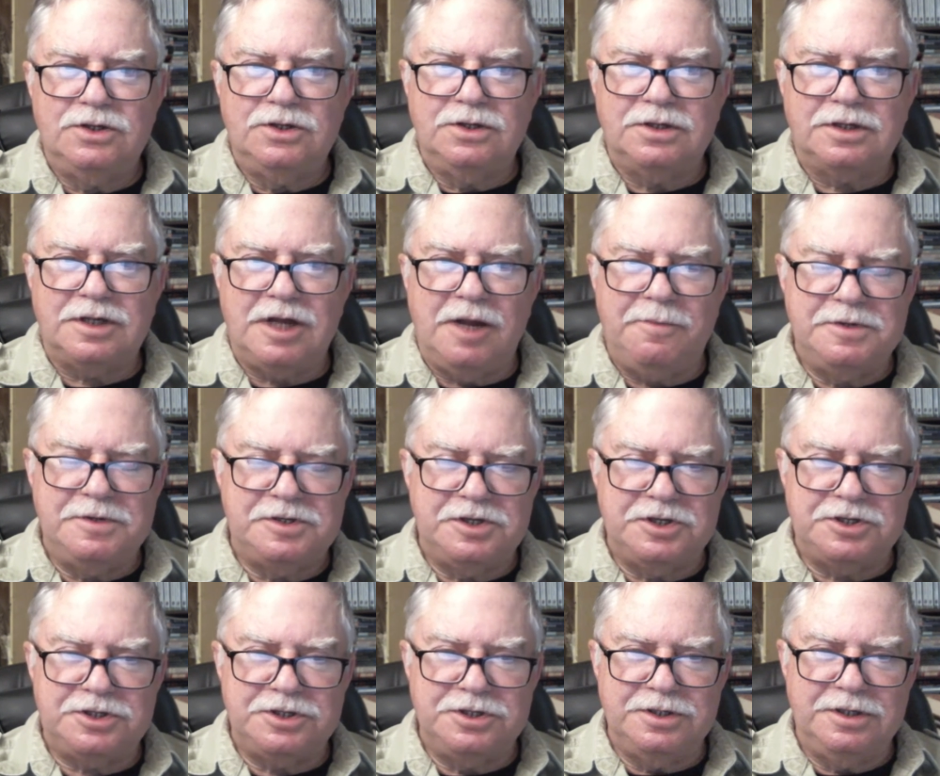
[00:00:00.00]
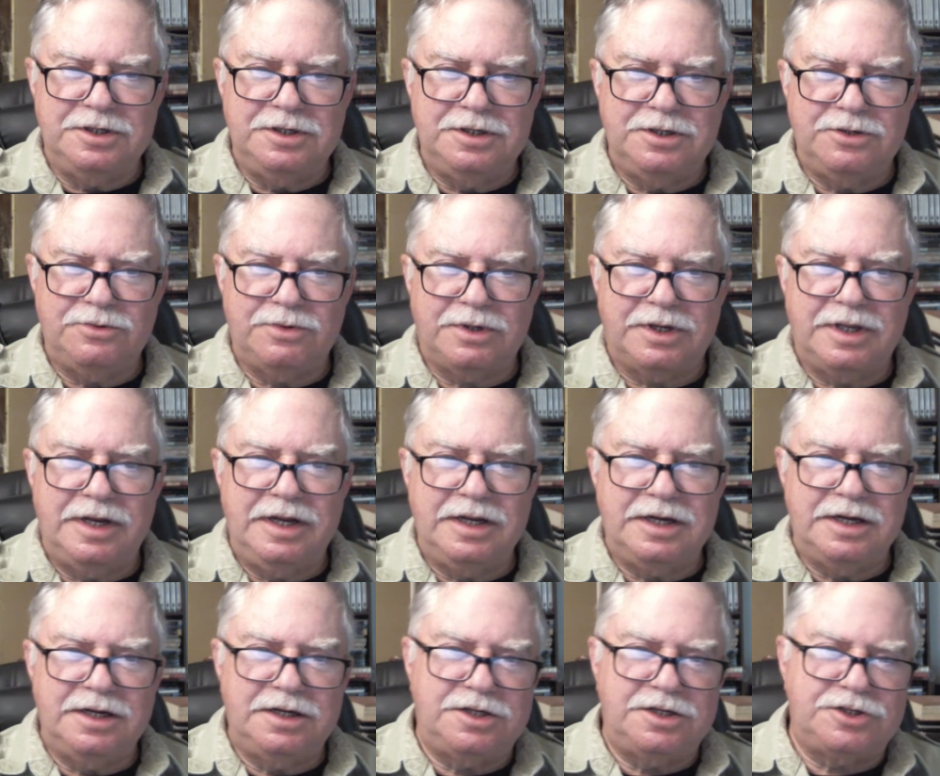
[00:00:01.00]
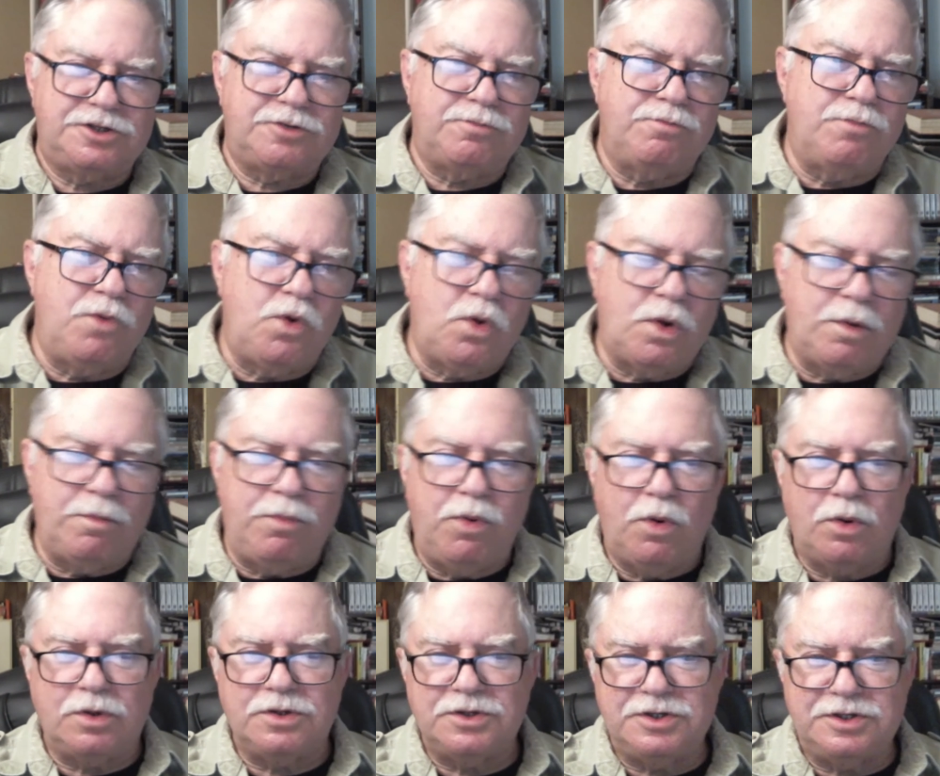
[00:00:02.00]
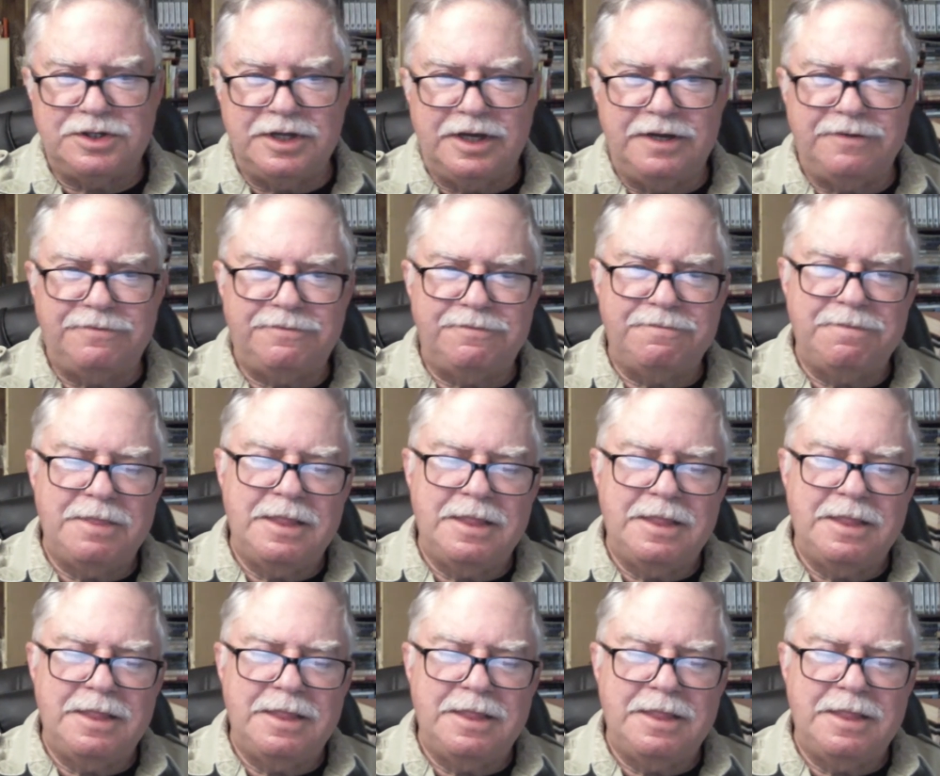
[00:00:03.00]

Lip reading: Composition. Here we're getting into some more important stuff.